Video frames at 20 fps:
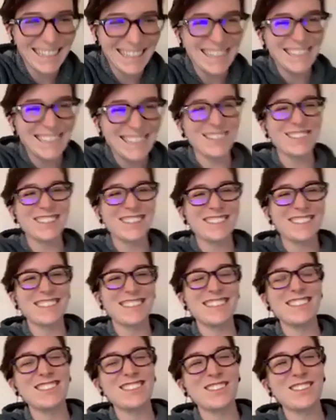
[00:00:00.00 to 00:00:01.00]
so, Chris is
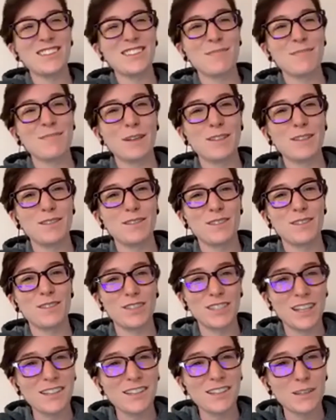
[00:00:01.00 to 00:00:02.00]
going to show us a bunch of different
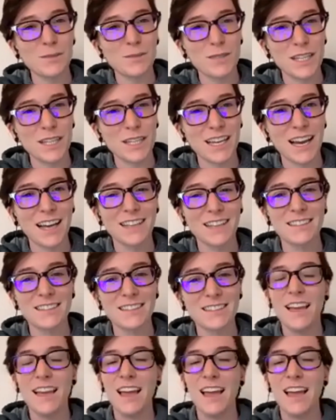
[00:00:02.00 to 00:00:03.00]
telescopes that he has
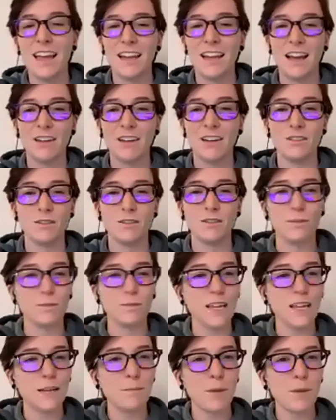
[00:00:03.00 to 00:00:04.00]
and how to do some
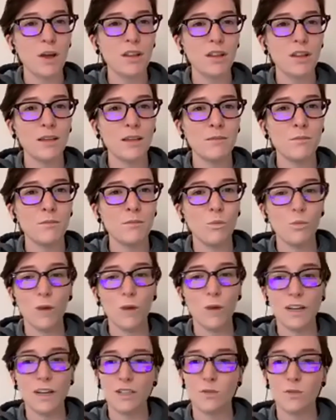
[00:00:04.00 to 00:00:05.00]
setup on them,
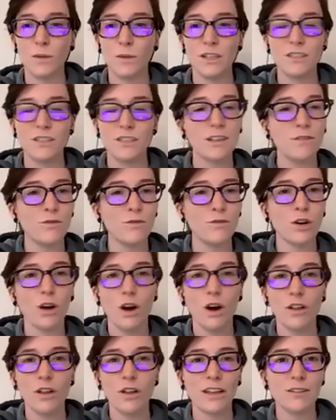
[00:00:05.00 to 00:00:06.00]
what each one is good for,
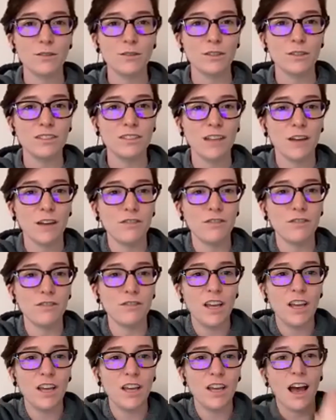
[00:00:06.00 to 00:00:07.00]
all that sort of stuff.
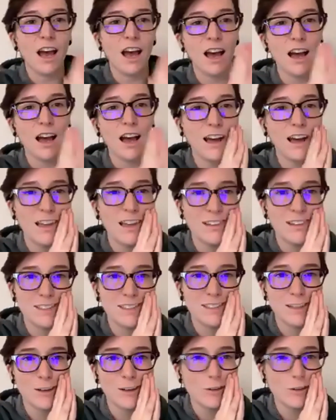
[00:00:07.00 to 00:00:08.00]
Uh, and
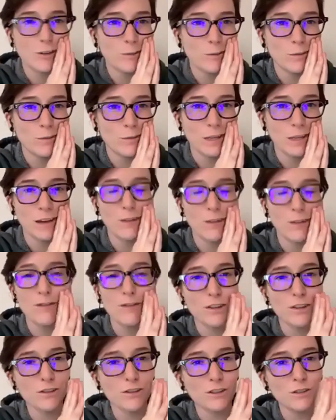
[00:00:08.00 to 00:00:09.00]
so, without
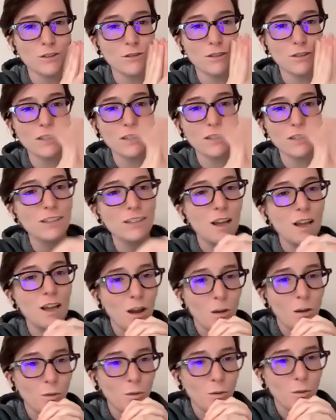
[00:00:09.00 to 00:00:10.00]
further ado, Chris,
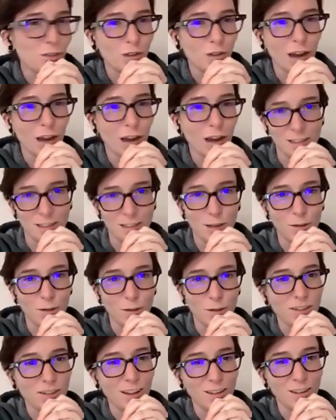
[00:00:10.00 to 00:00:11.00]
would you kindly show
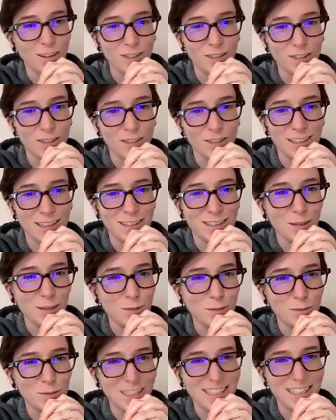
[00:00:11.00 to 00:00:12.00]
us all of your telescopes,
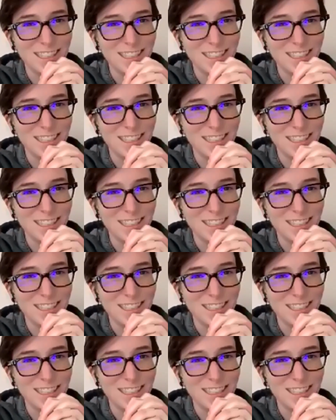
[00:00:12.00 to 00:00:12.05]
please?